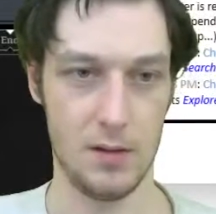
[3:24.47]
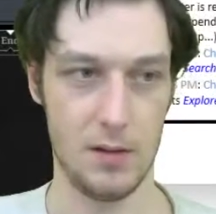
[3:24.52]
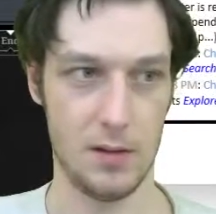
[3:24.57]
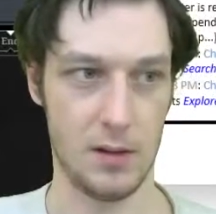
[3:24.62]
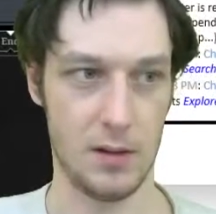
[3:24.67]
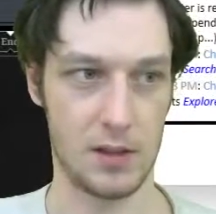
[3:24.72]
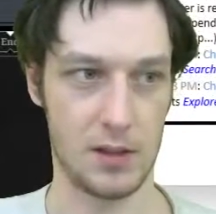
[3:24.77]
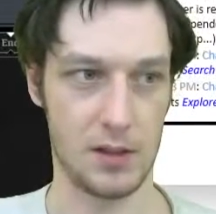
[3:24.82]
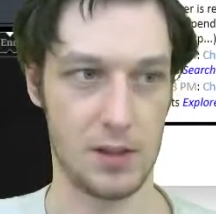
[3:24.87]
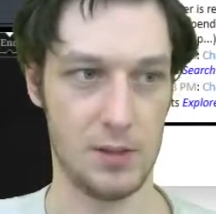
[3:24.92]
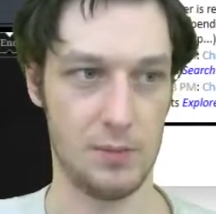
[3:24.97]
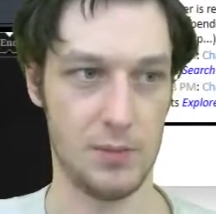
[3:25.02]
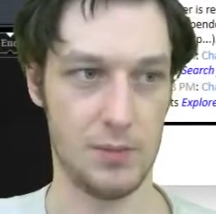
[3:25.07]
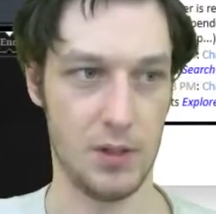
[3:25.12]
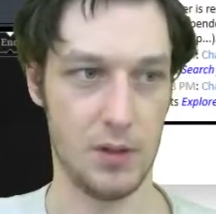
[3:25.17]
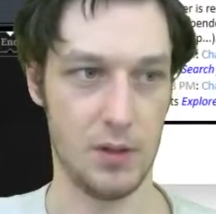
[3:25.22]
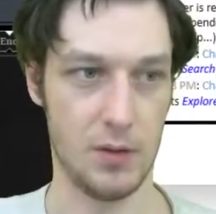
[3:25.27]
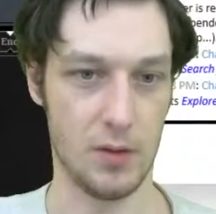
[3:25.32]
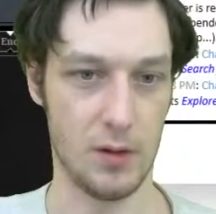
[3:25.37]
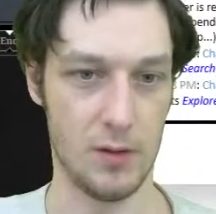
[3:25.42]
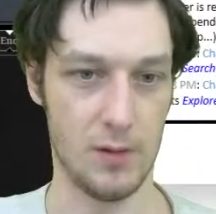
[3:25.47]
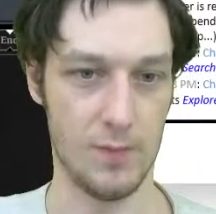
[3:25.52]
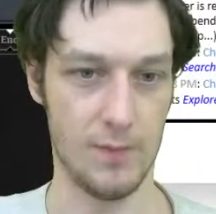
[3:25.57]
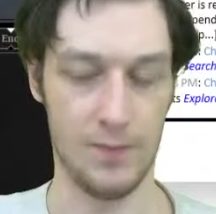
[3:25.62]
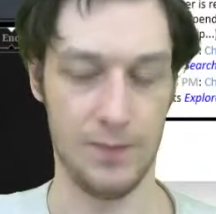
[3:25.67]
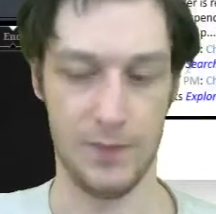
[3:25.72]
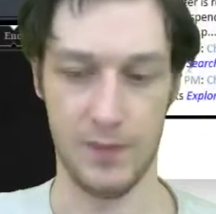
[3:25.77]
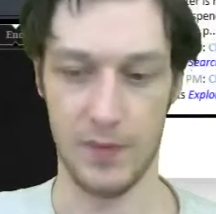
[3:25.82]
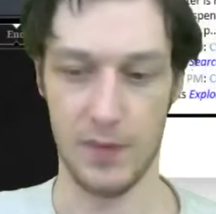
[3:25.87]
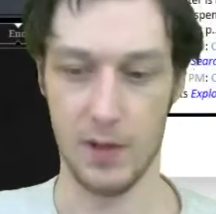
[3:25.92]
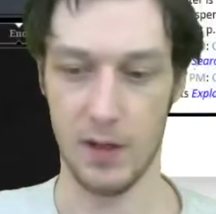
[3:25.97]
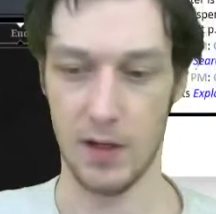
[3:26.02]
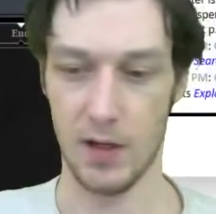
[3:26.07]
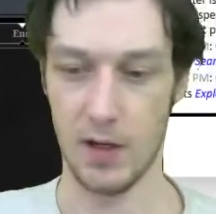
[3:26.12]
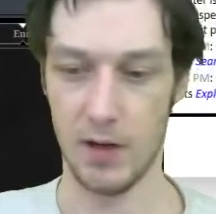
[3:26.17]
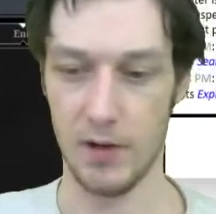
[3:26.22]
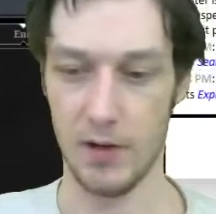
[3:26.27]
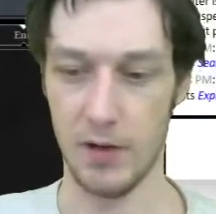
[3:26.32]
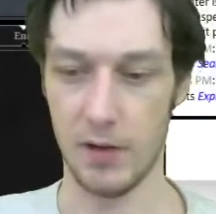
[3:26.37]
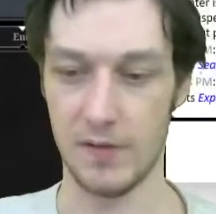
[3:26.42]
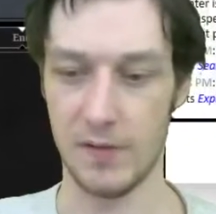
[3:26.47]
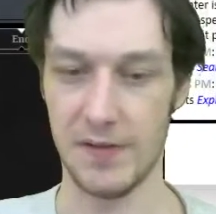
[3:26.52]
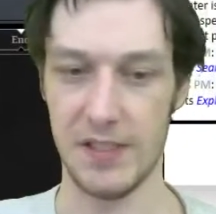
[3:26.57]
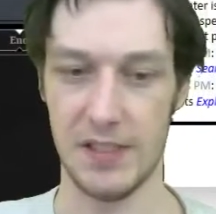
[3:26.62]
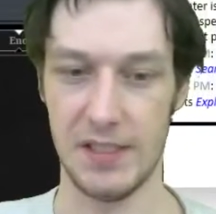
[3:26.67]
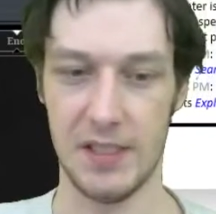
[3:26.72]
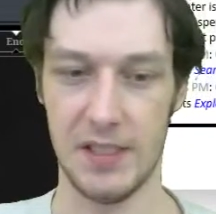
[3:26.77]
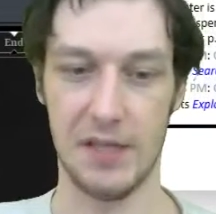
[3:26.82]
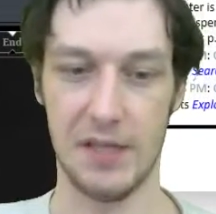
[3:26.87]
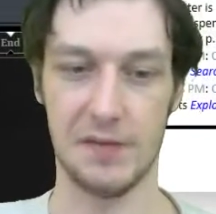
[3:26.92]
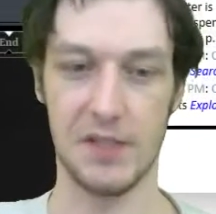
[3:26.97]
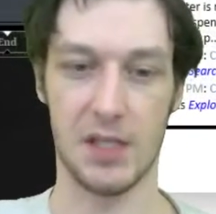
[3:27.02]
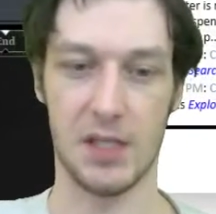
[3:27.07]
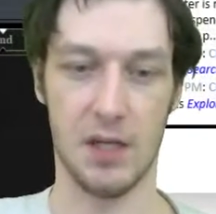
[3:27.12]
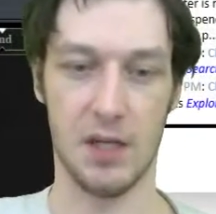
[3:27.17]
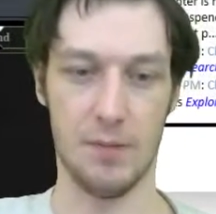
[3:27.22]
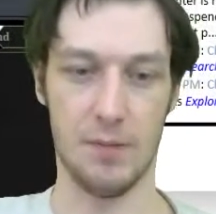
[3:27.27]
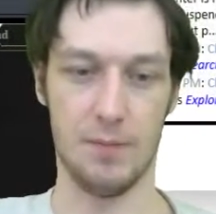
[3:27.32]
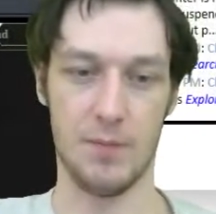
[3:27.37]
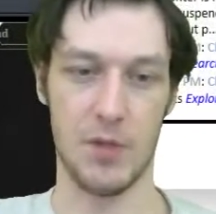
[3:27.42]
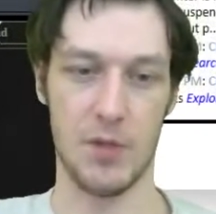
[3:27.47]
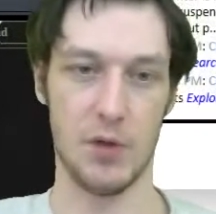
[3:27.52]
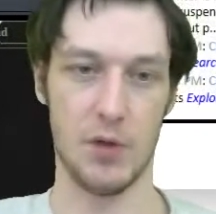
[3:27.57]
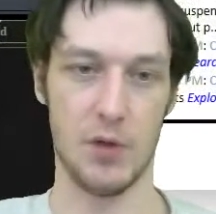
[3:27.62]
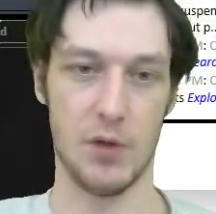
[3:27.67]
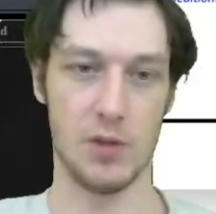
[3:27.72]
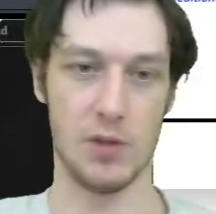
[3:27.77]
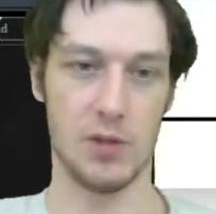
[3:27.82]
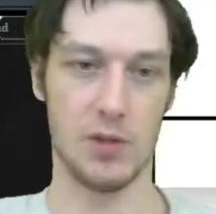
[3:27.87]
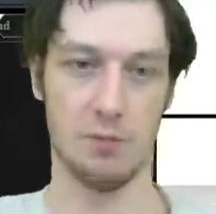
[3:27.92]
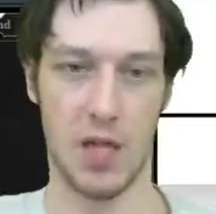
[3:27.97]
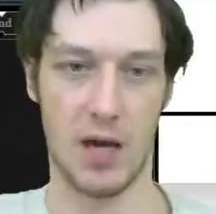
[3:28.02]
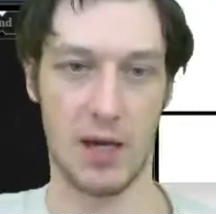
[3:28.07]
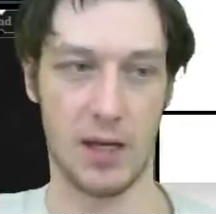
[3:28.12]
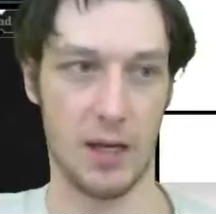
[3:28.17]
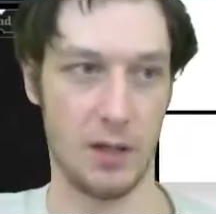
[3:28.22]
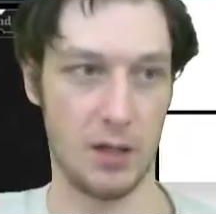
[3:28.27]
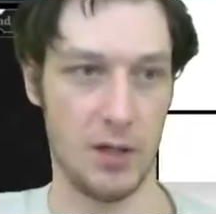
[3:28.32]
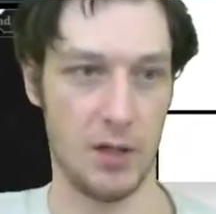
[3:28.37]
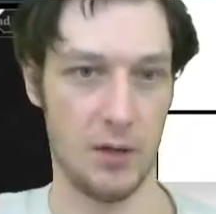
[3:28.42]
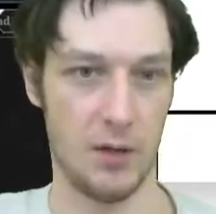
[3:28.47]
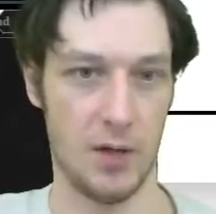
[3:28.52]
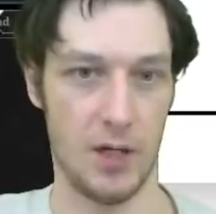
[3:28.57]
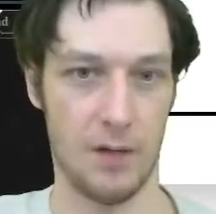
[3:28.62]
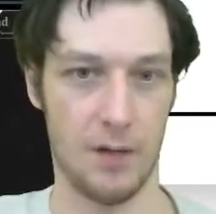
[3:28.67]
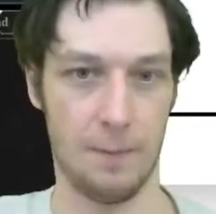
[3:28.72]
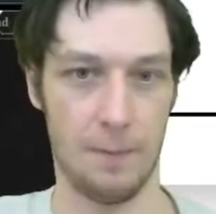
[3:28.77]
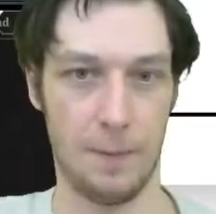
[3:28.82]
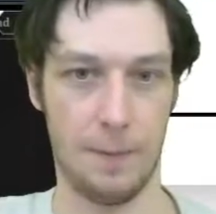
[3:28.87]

Explore. I wonder if Steve's gonna do some blocking duty.